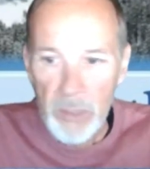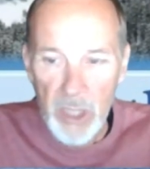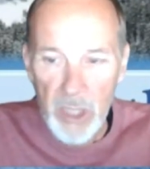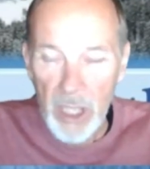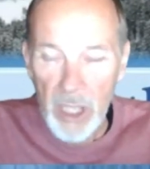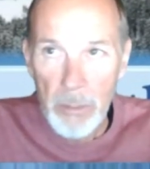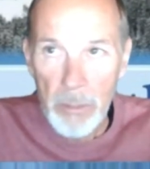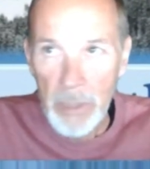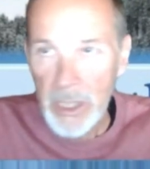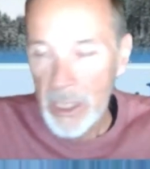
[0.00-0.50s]

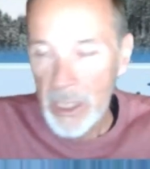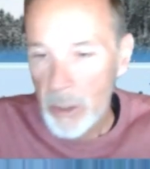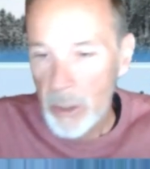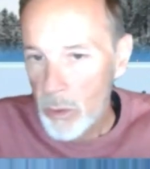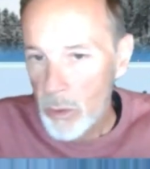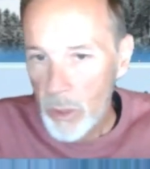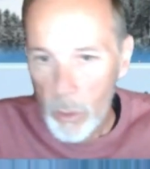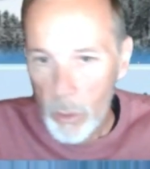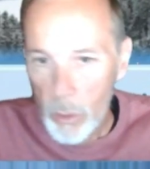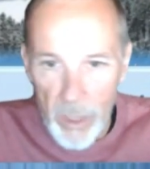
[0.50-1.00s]
Sunday, Monday,
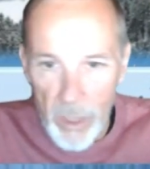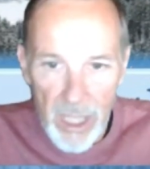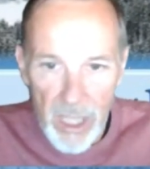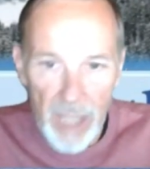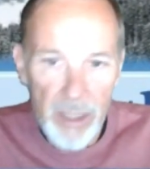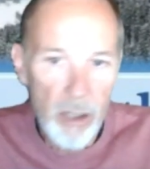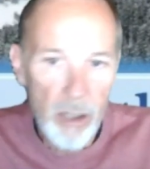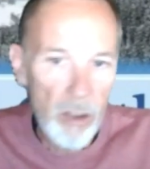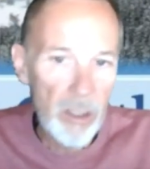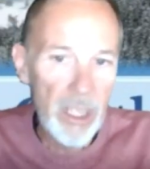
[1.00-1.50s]
Tuesday,
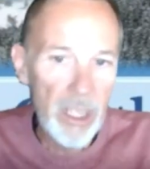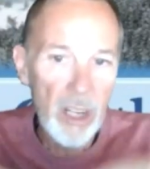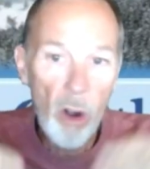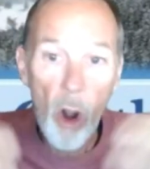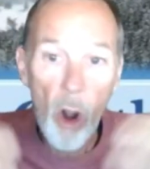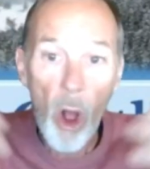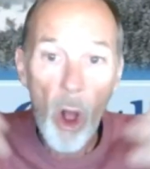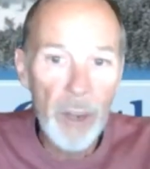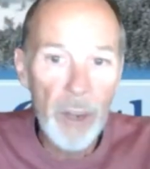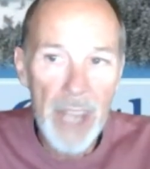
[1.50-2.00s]
Wednesday,
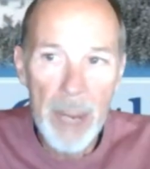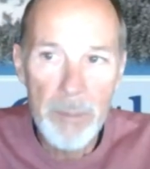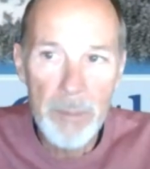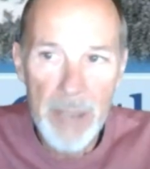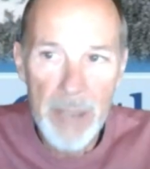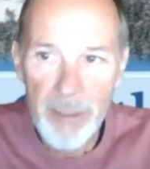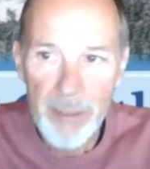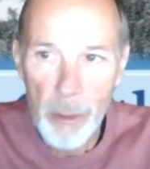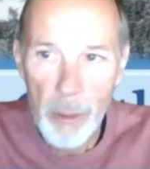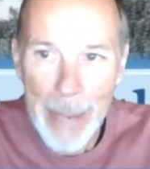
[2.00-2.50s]
they're all
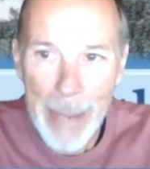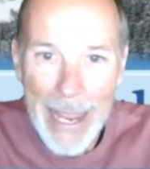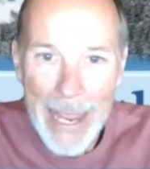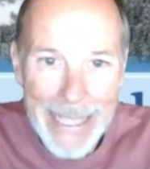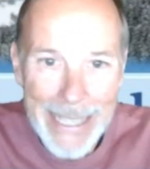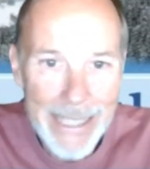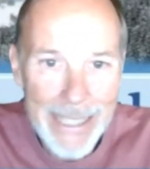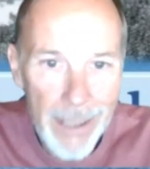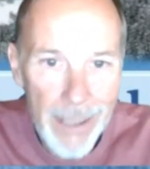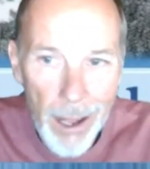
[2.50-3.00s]
named after
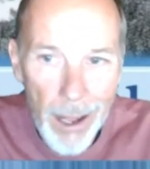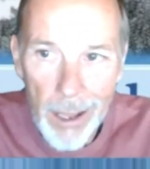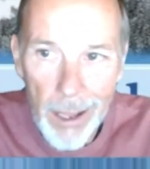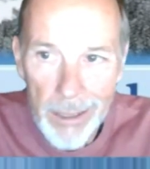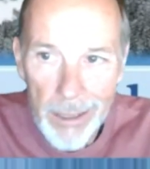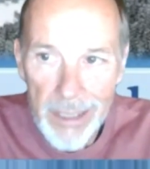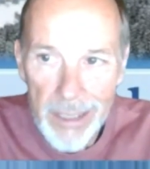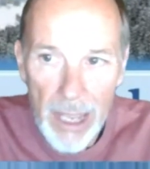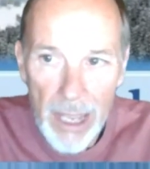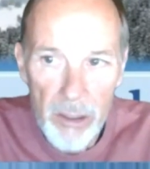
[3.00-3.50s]
pagan
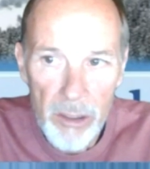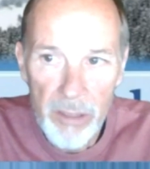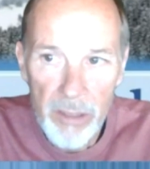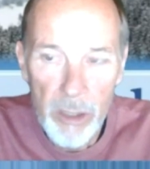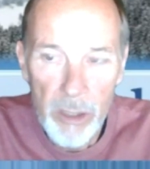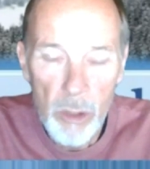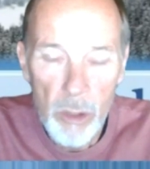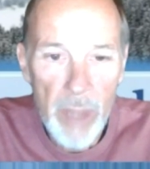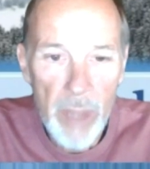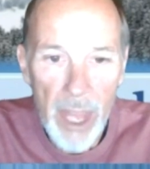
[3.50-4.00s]
gods. I don't know
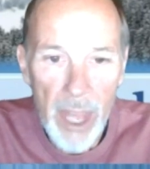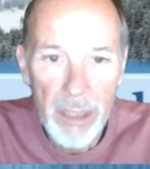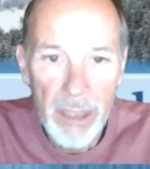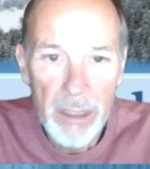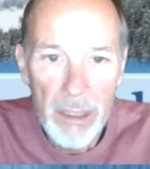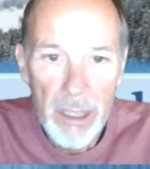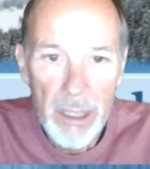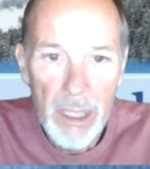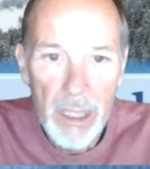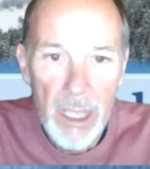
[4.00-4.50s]
if you knew that.
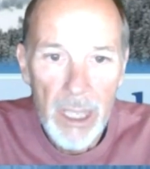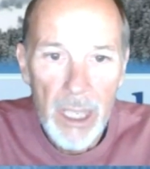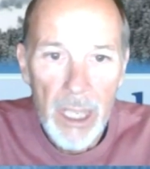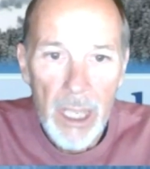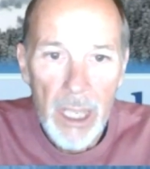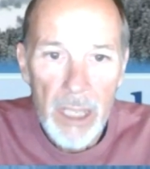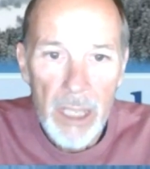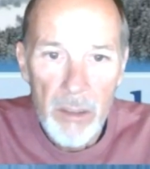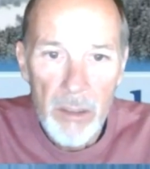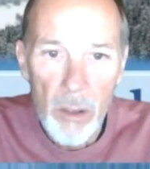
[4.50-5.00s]

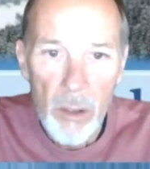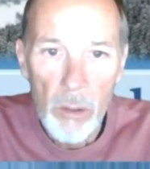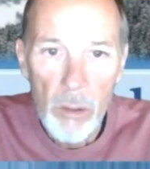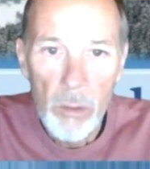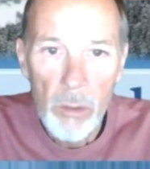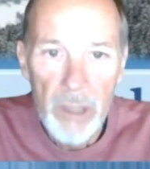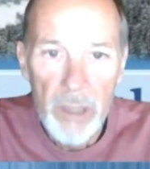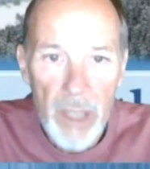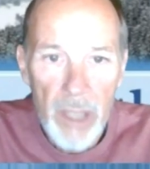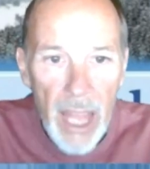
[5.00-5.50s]

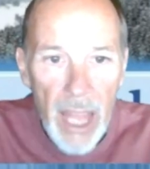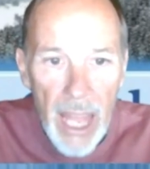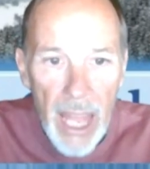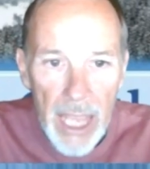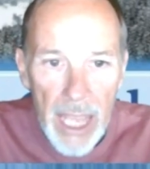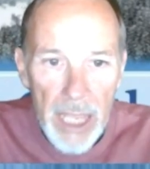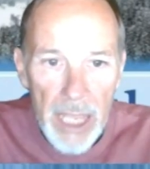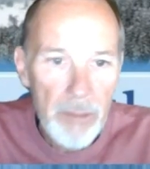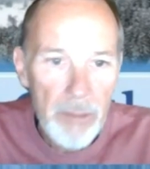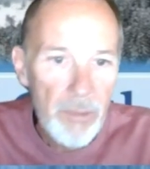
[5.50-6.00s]
So,
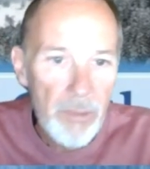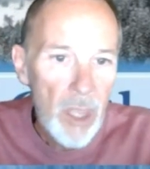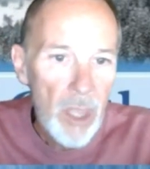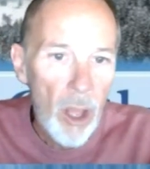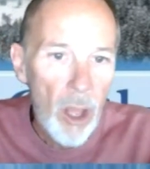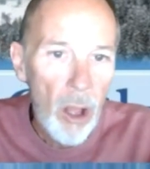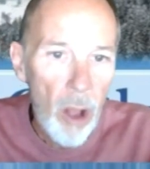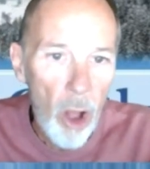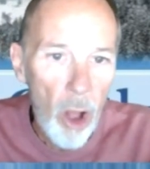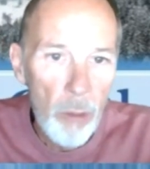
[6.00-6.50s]
hey,
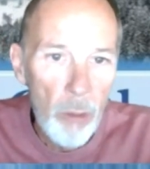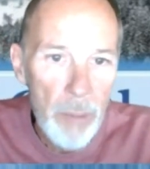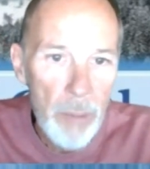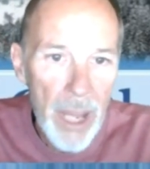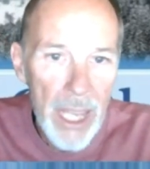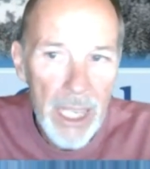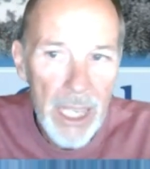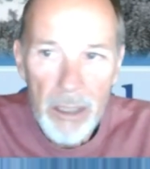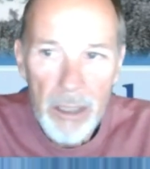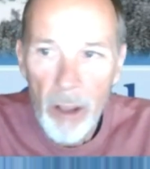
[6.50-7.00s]
all
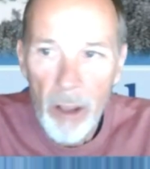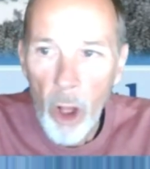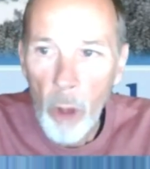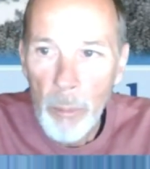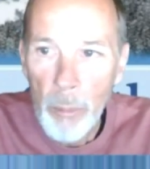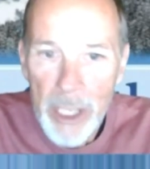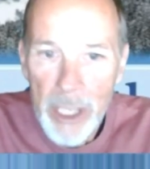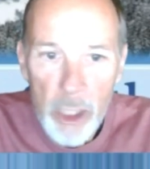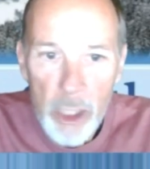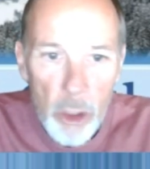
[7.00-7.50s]
my
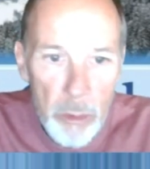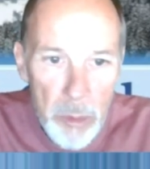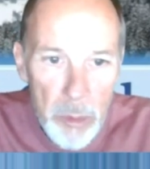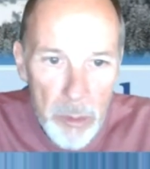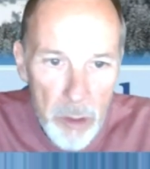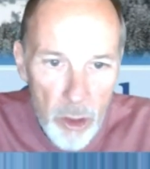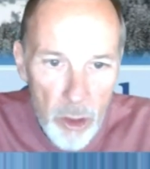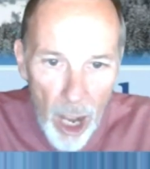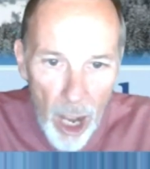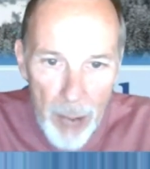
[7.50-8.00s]
new
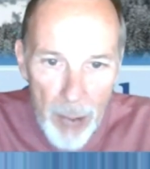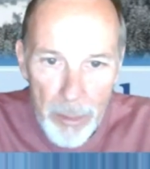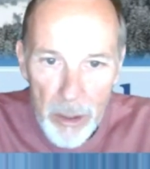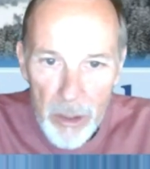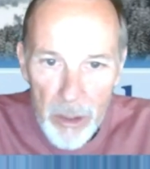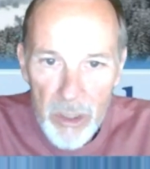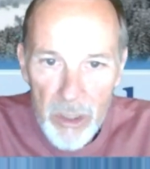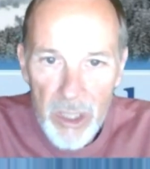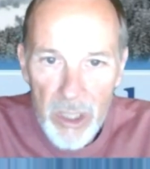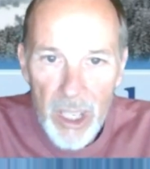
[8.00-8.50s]

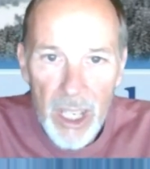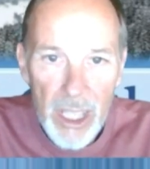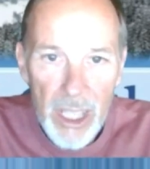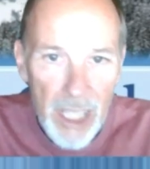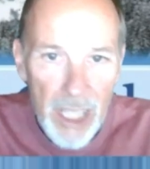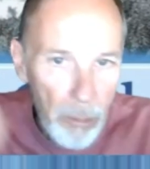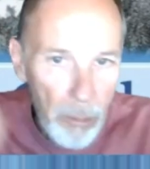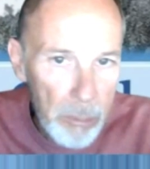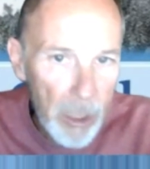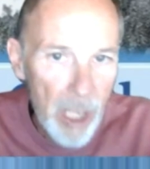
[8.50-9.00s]
subscribers,
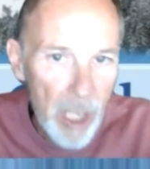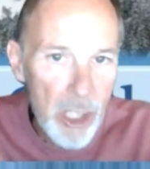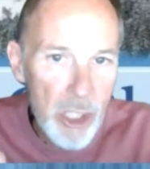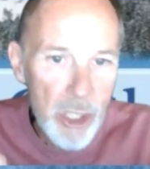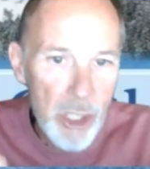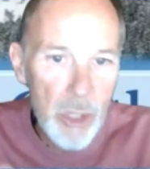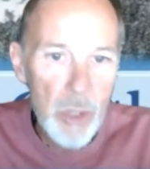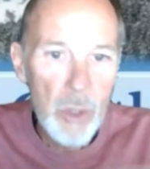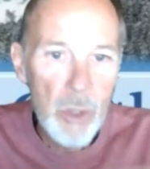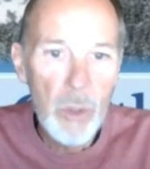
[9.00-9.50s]
God
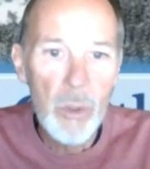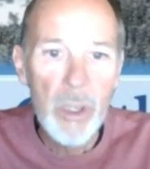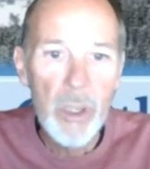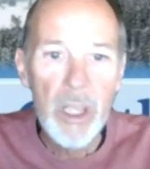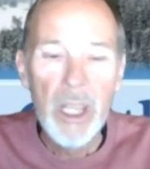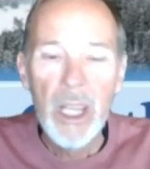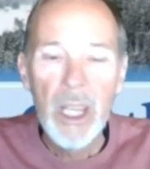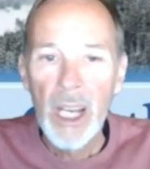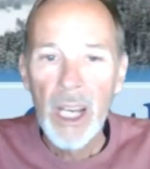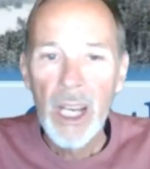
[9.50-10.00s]
bless you.
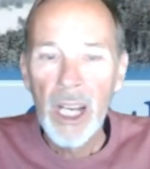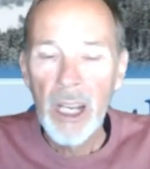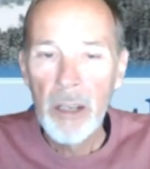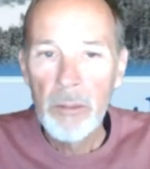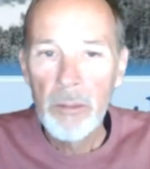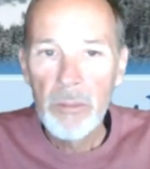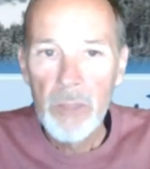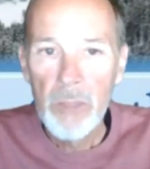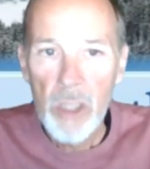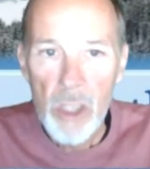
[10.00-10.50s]

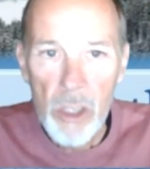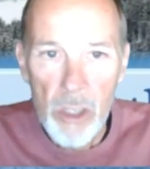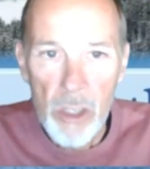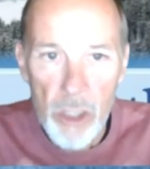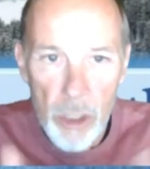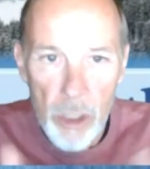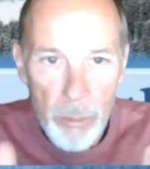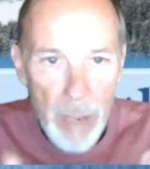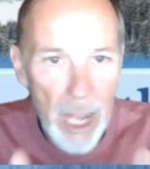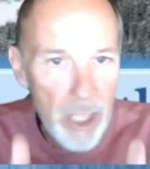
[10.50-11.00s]

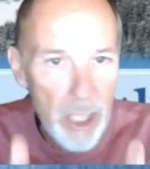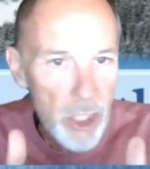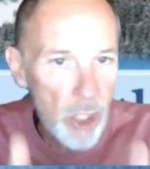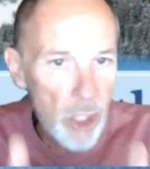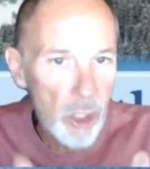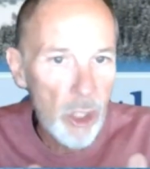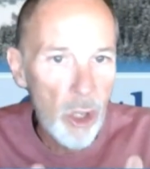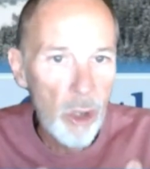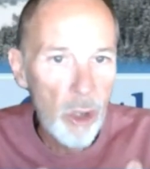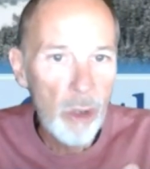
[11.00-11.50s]
Shabbat
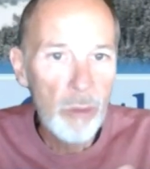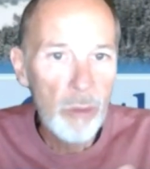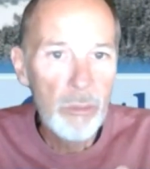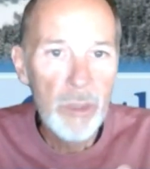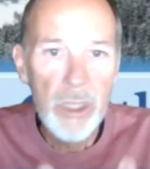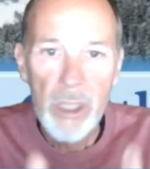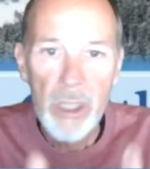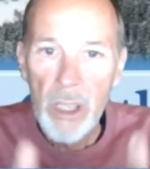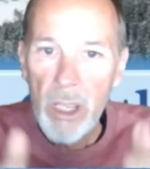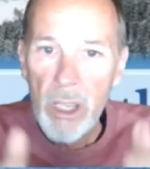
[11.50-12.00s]

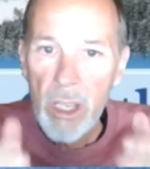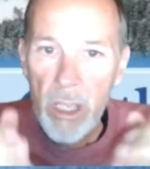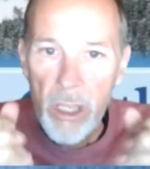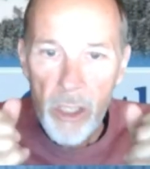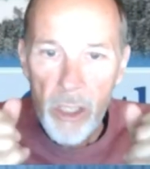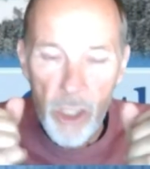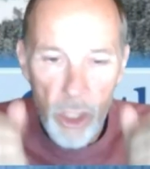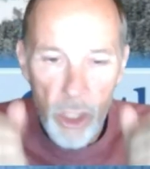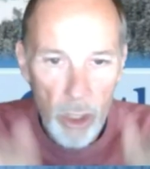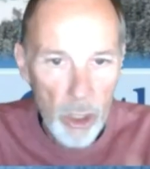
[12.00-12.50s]
Shalom.
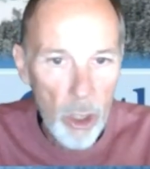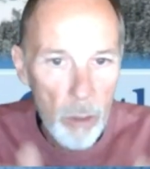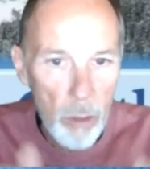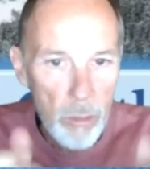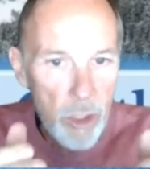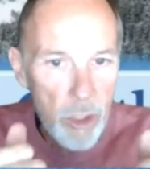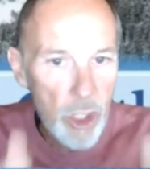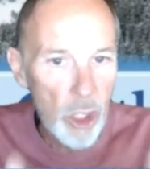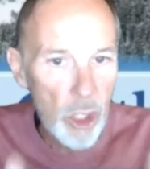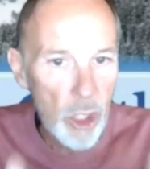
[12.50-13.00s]

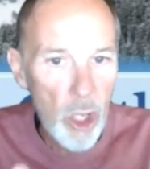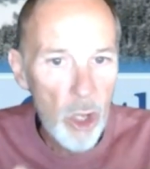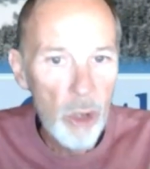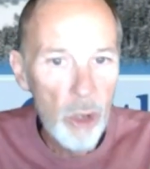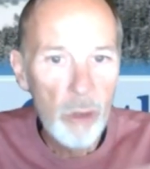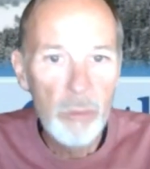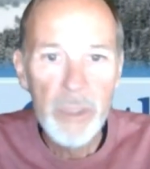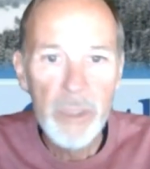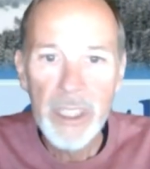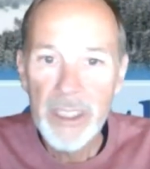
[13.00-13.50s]
Shalom,
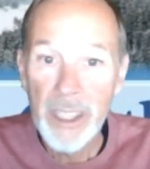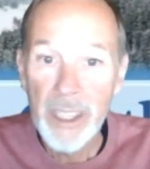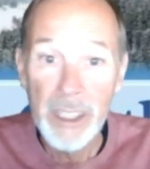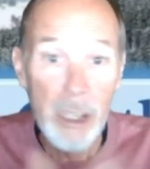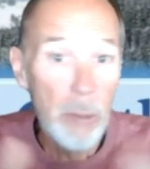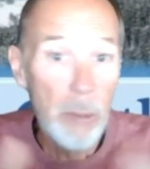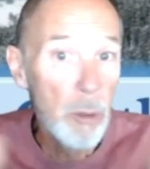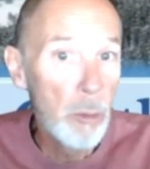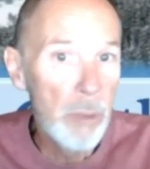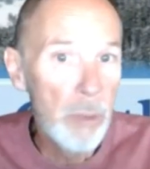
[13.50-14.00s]
Shalom. It's a
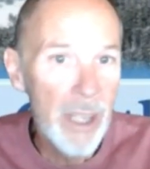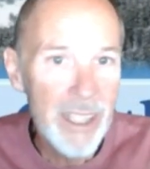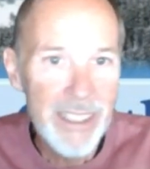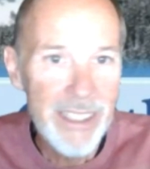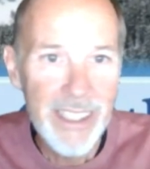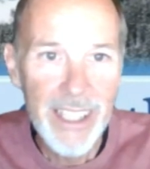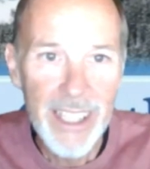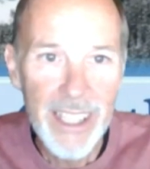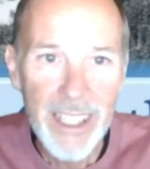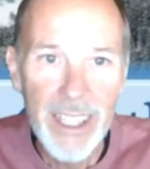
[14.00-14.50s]
double
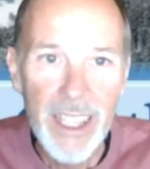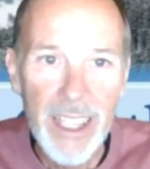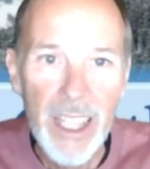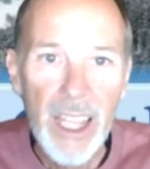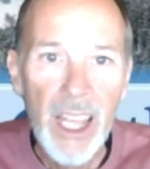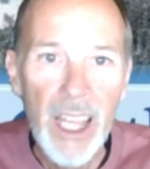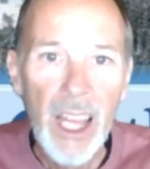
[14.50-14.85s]
blessing.